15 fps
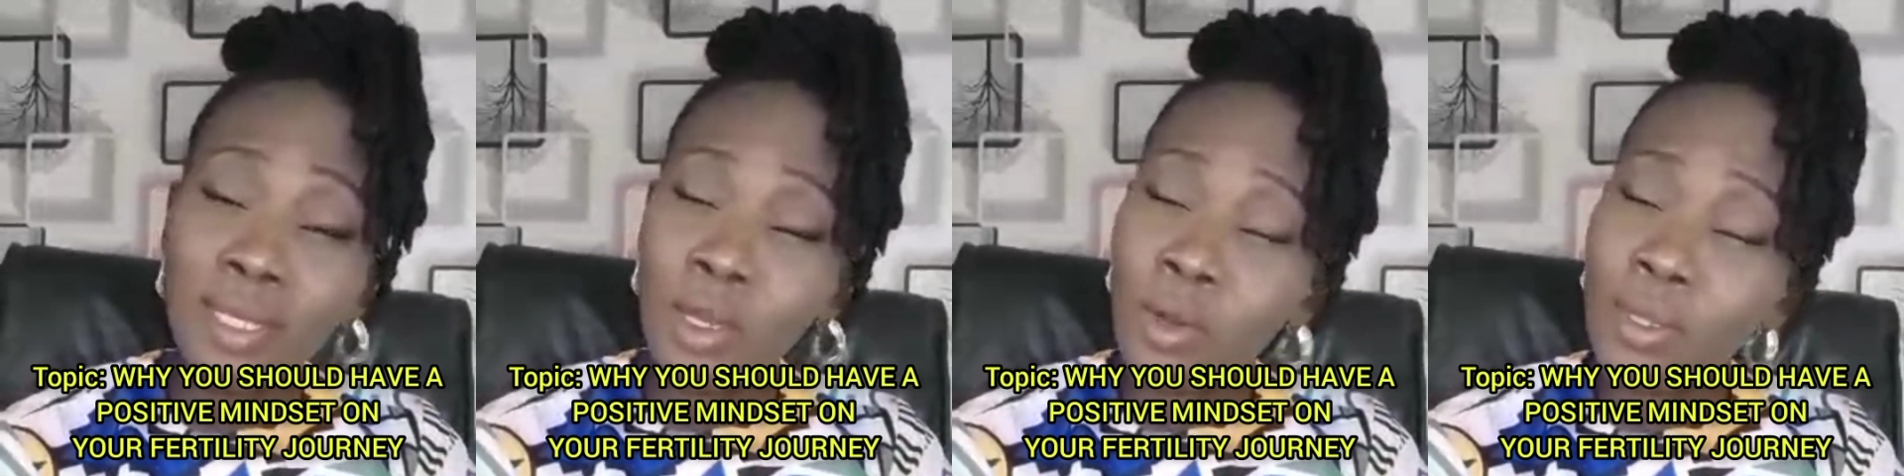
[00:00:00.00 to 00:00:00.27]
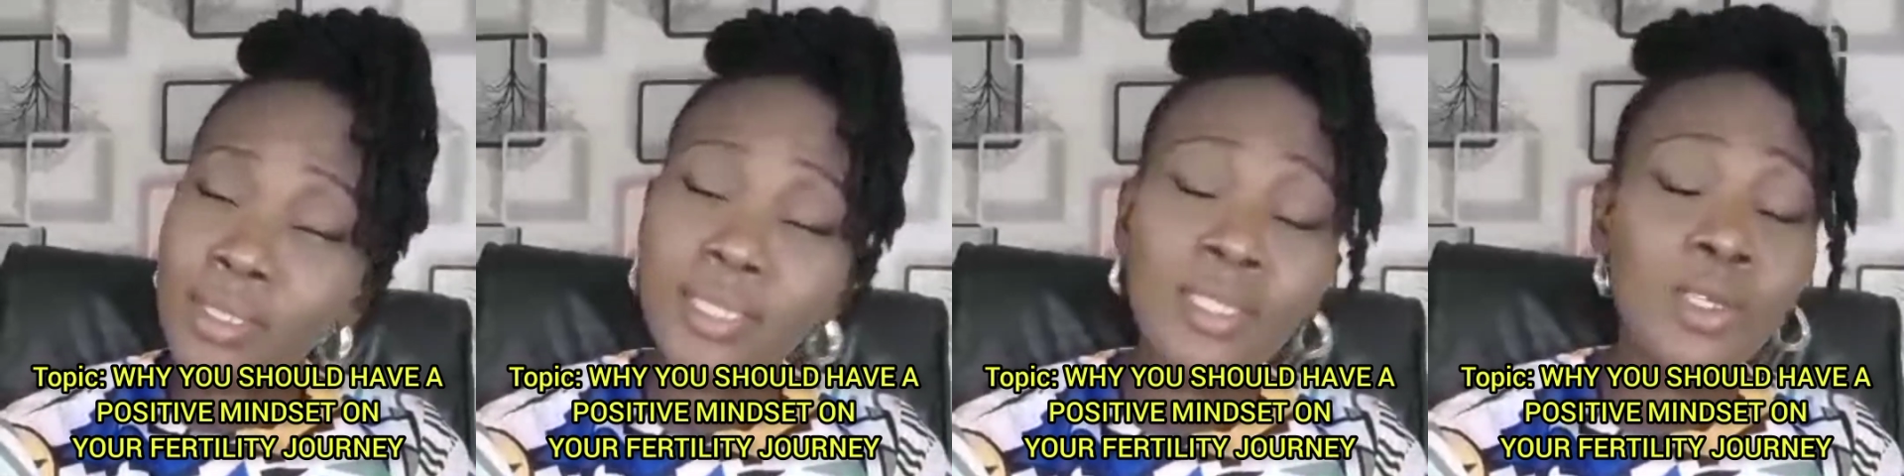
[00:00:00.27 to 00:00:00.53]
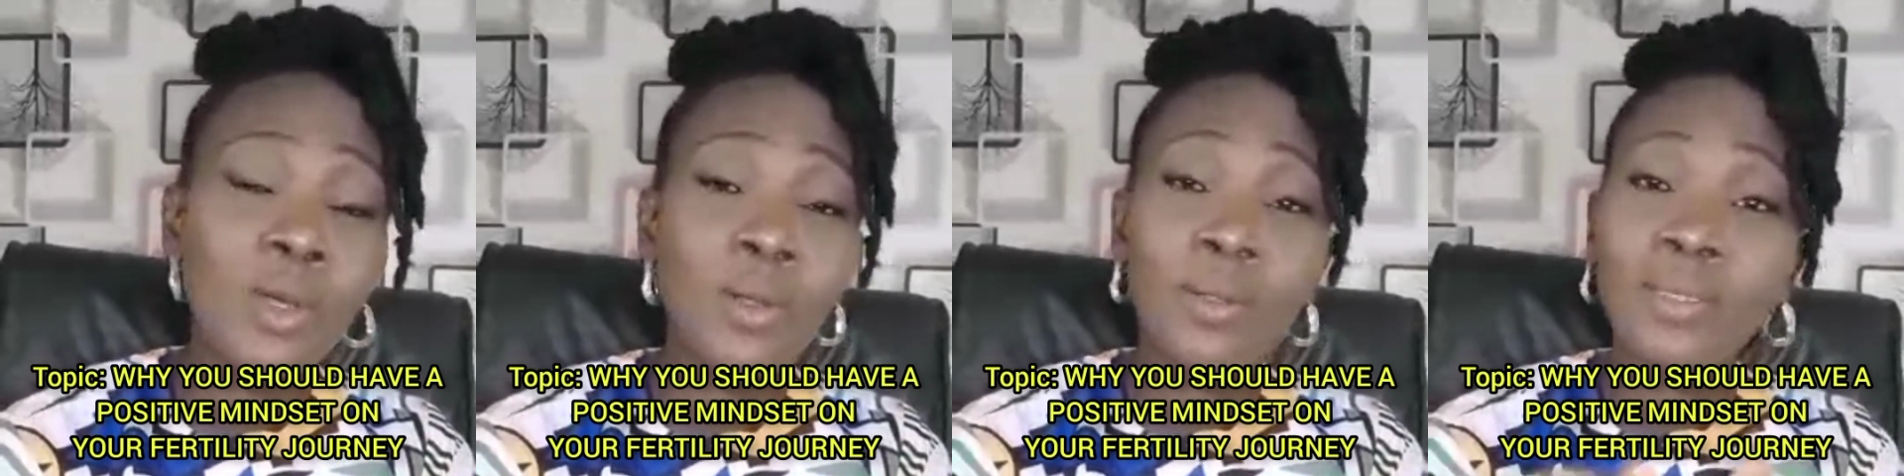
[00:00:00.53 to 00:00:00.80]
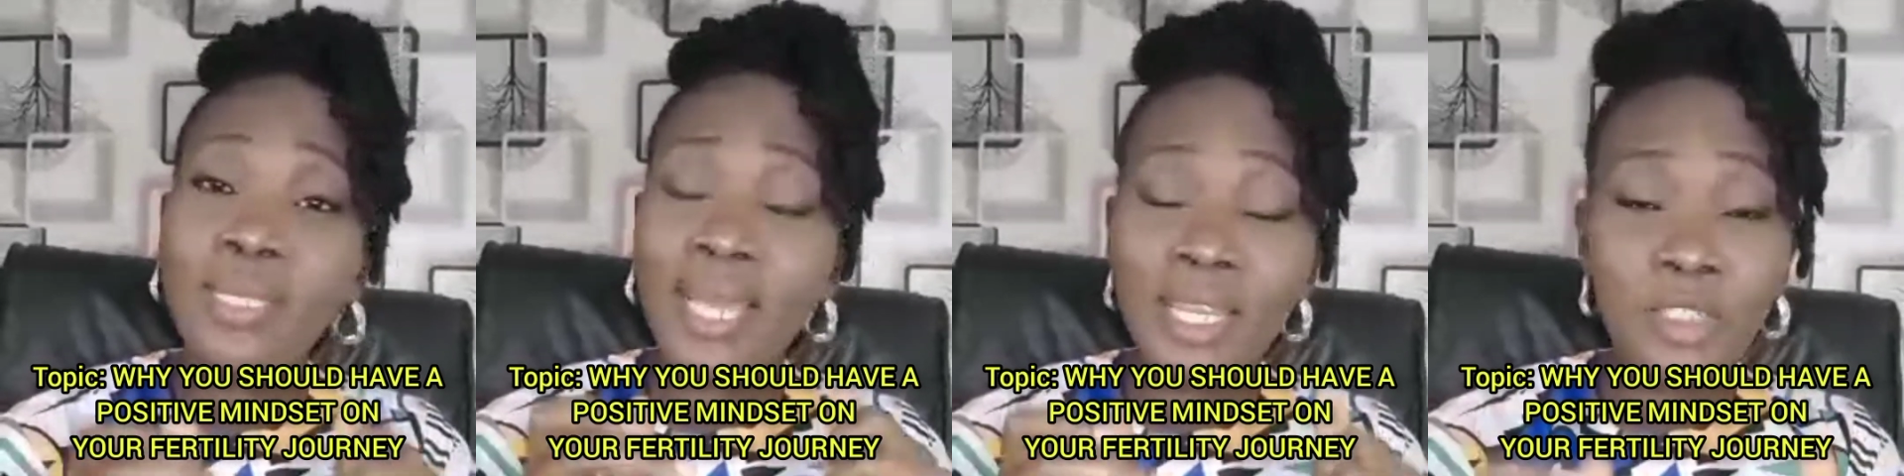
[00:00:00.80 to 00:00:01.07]
the
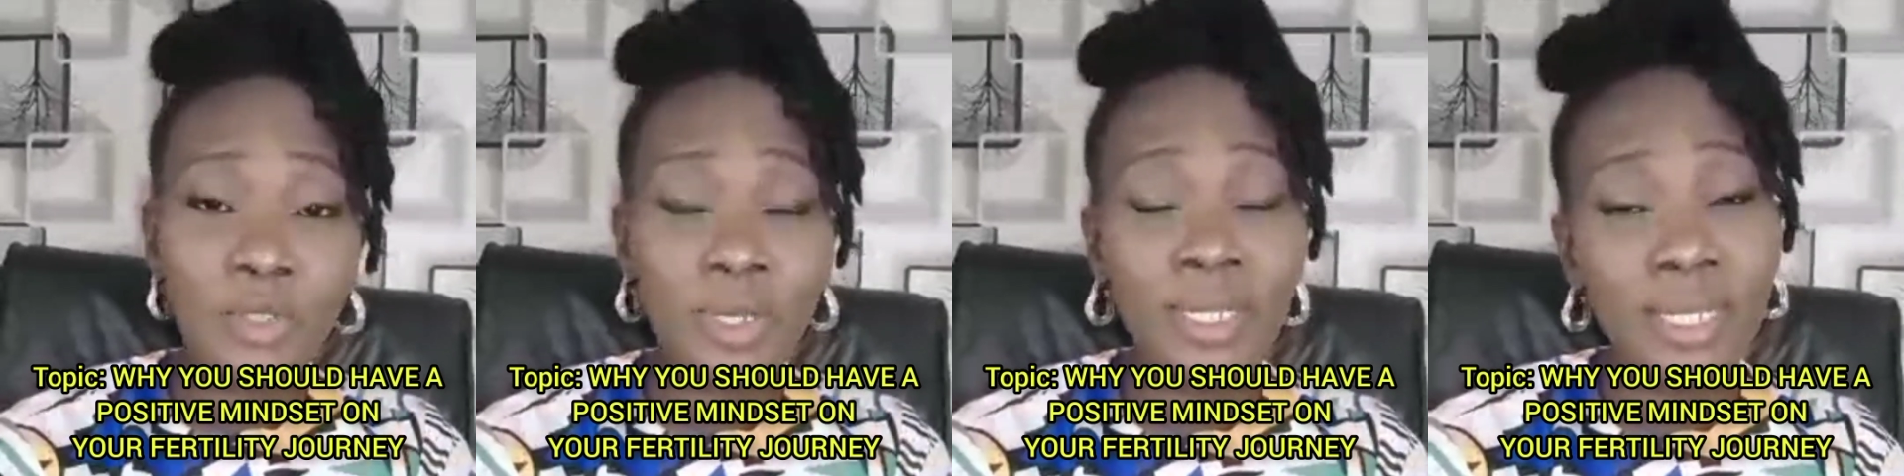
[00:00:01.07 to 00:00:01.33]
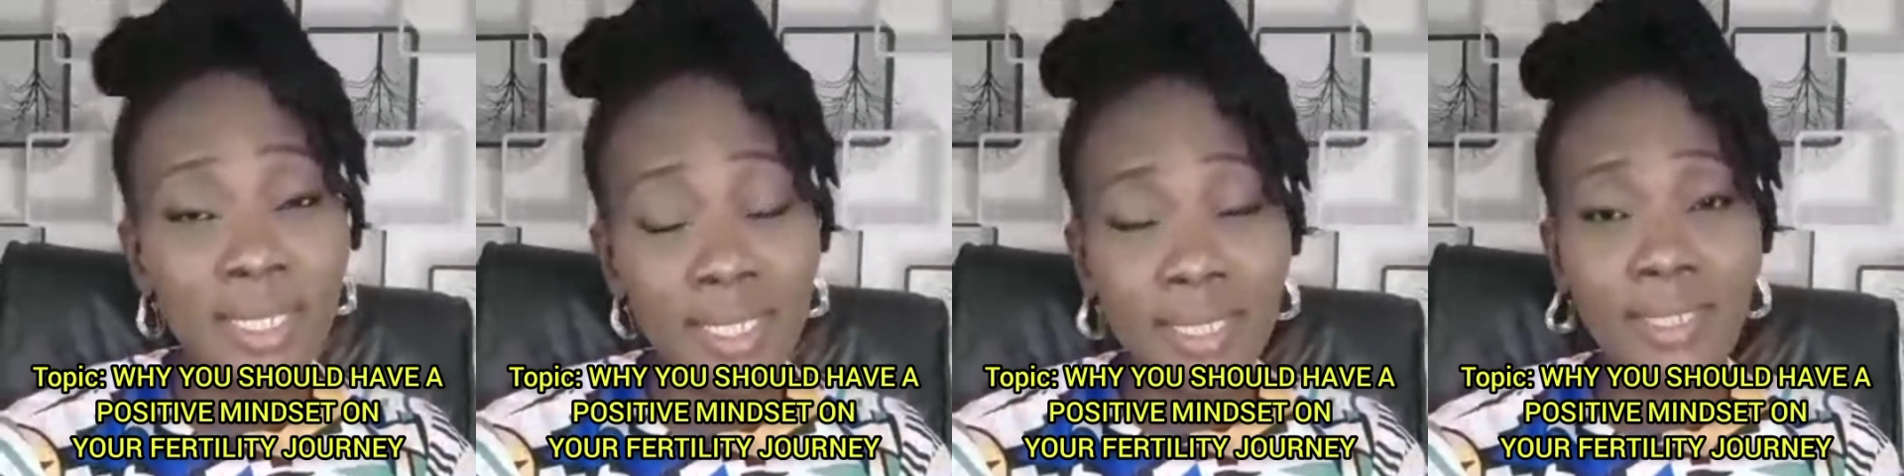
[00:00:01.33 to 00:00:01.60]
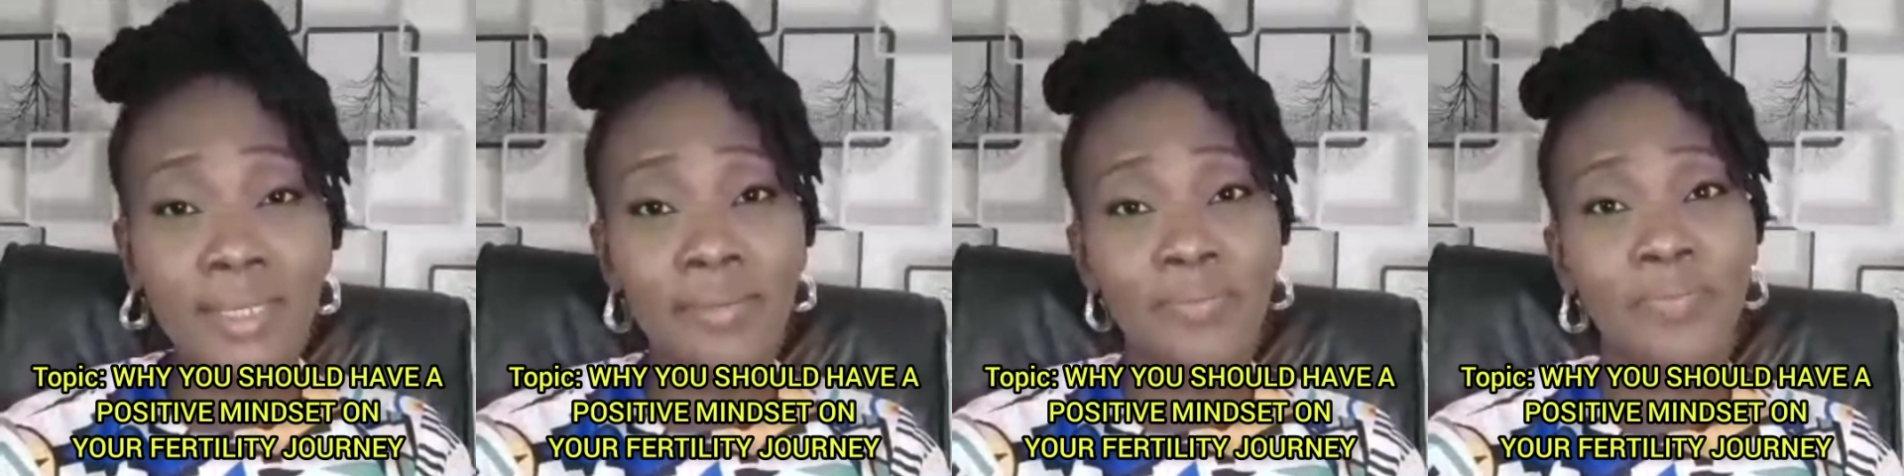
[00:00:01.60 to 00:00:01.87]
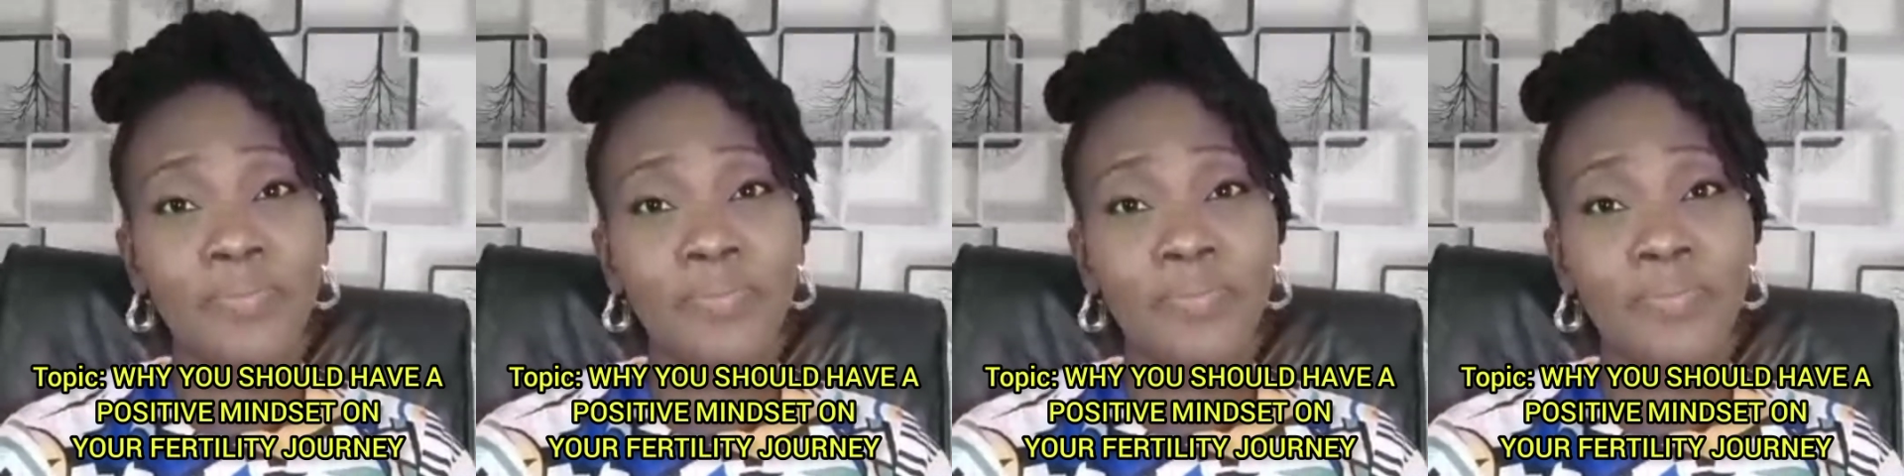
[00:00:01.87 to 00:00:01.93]
cortisol, the adrenaline.